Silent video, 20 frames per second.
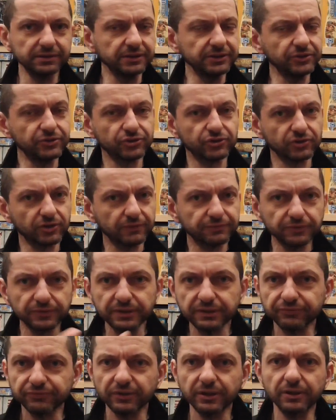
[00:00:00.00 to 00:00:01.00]
uh, you start
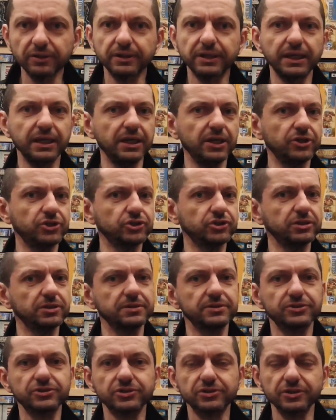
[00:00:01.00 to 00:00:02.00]
from different
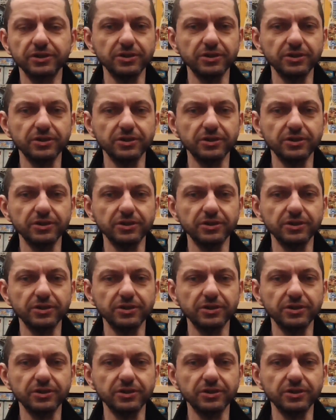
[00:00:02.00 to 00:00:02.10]
locations.